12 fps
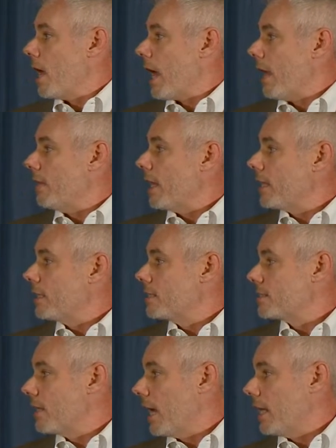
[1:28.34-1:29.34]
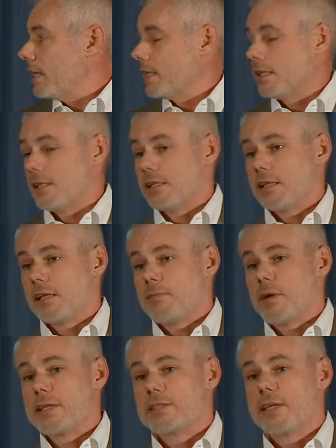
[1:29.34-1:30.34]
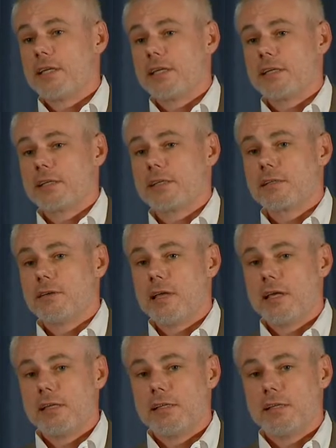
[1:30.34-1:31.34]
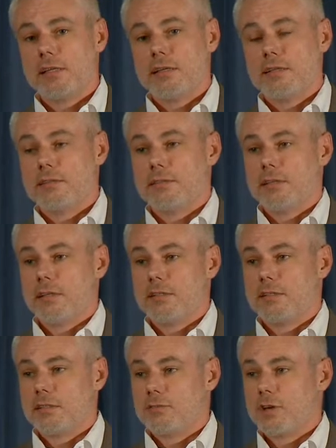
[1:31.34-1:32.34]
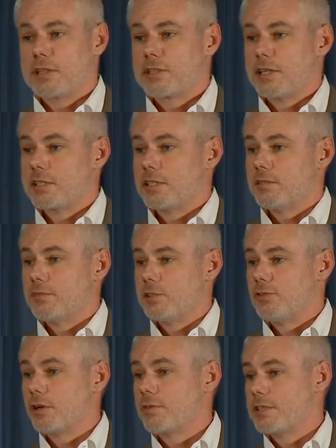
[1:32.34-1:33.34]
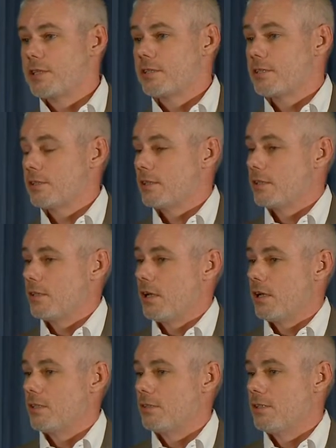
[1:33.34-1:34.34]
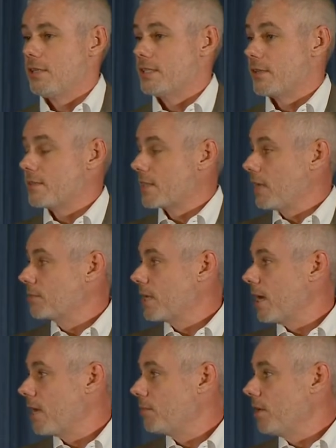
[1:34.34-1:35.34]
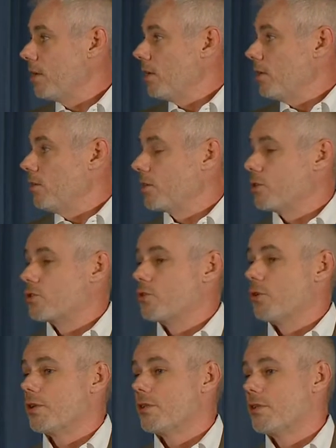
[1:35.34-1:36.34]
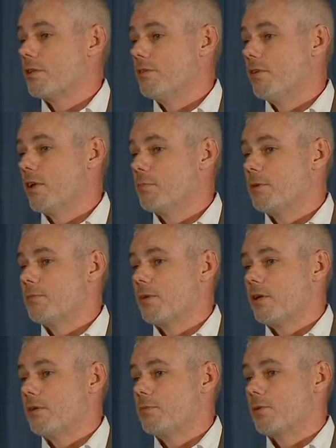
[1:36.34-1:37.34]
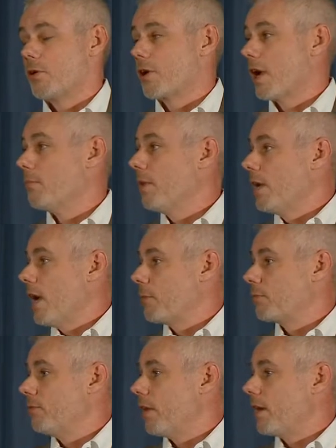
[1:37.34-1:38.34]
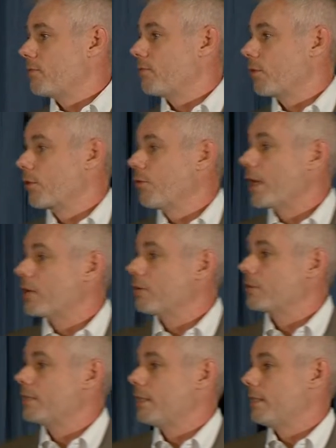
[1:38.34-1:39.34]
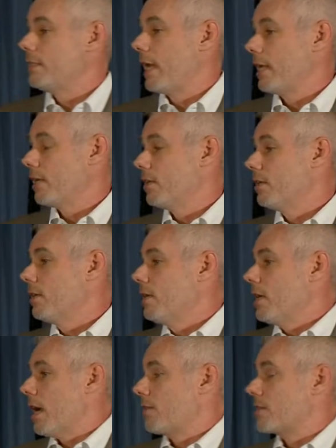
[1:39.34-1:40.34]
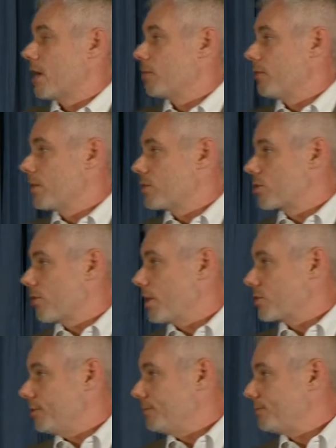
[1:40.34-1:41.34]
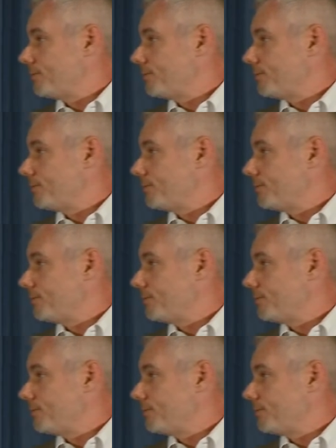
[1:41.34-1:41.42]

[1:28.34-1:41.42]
And that is that by studying drug-sensitive and drug-resistant disease at the same time, you can shorten the development program and provide for greater data at the time of registration.